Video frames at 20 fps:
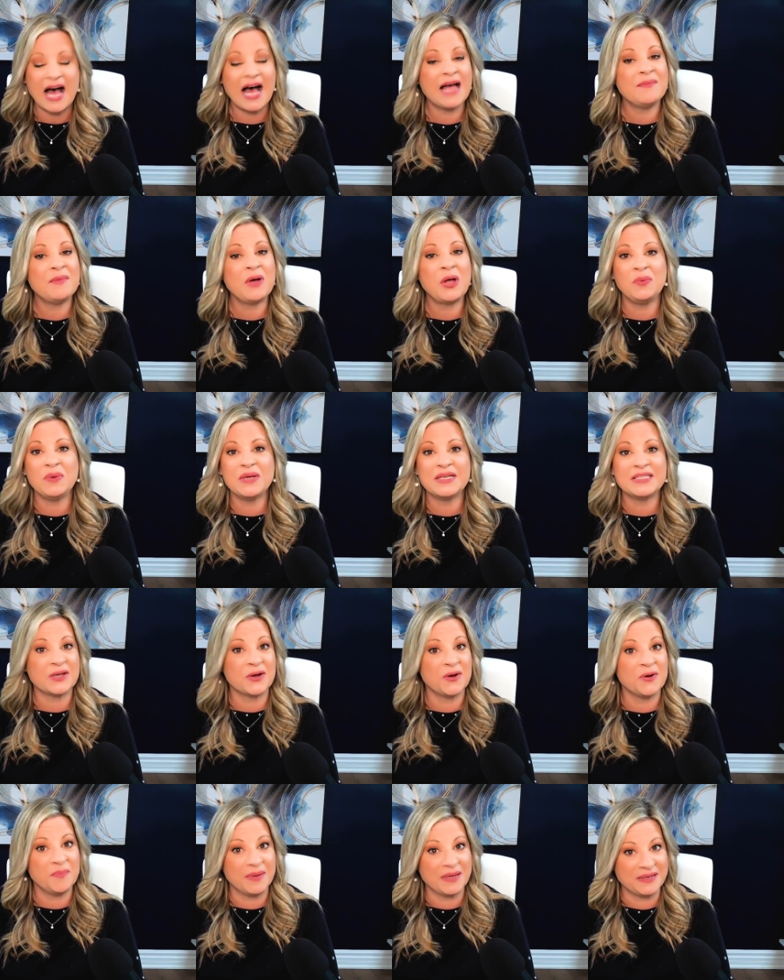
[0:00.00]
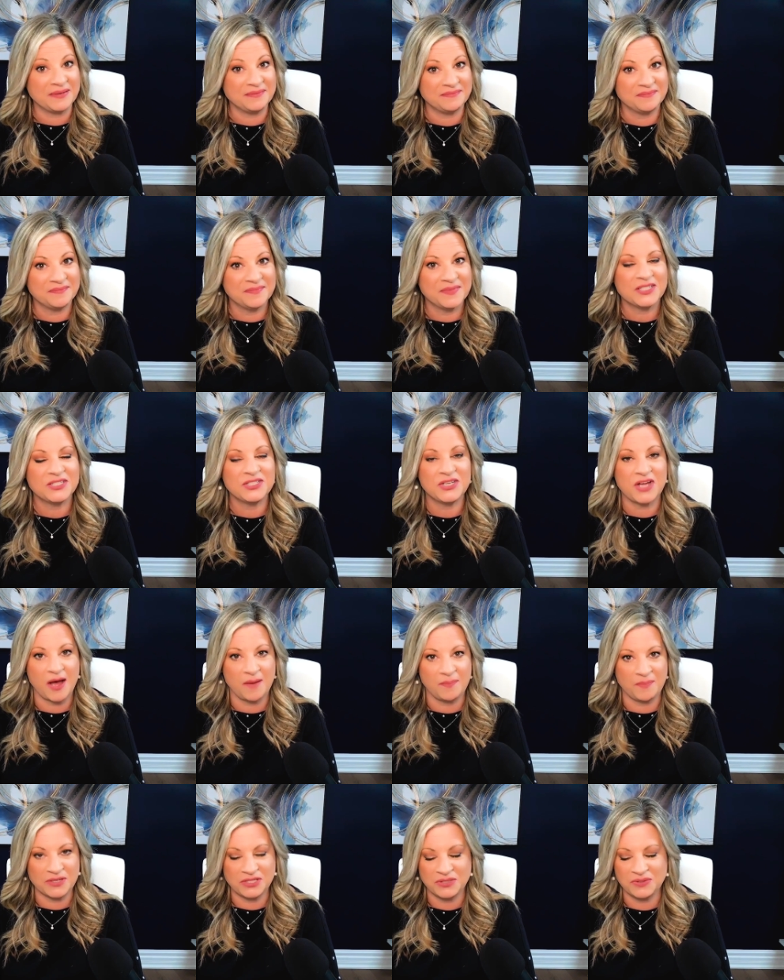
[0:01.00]
I'm always open to
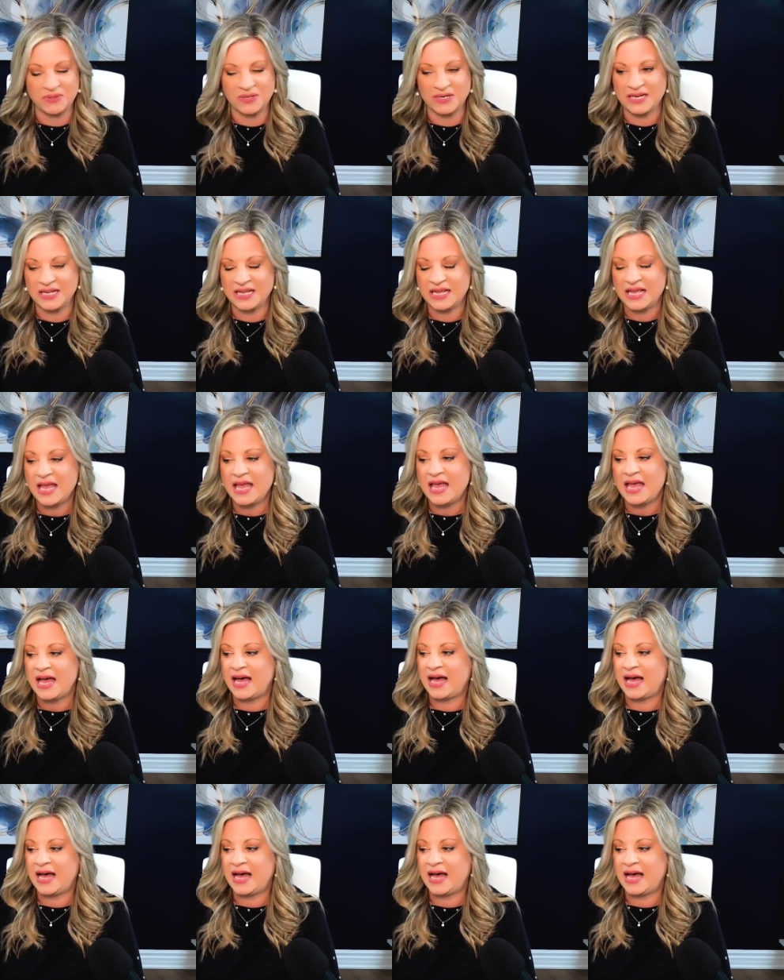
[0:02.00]
opportunity.